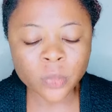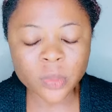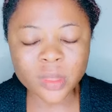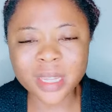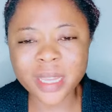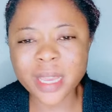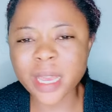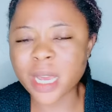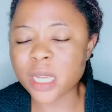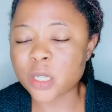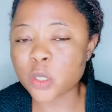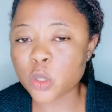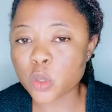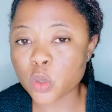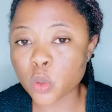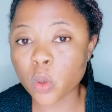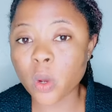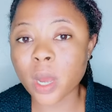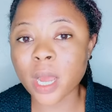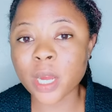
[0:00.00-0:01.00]
They are
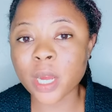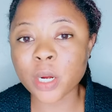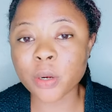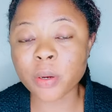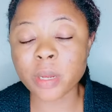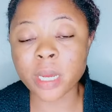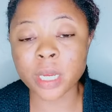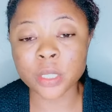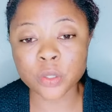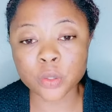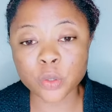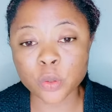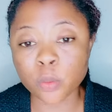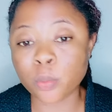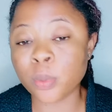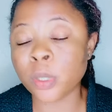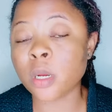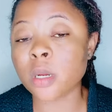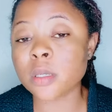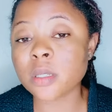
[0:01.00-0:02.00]
so angry at you
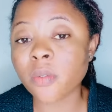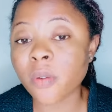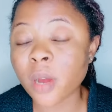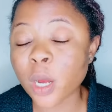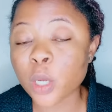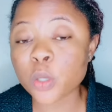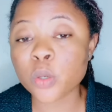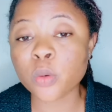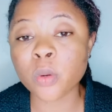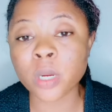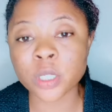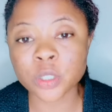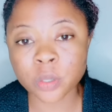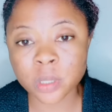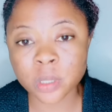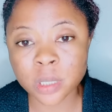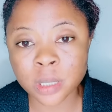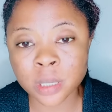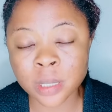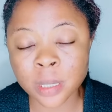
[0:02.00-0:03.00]
because of how you are
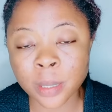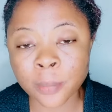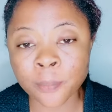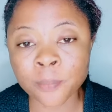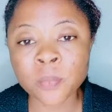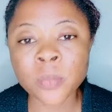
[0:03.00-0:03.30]
treating them.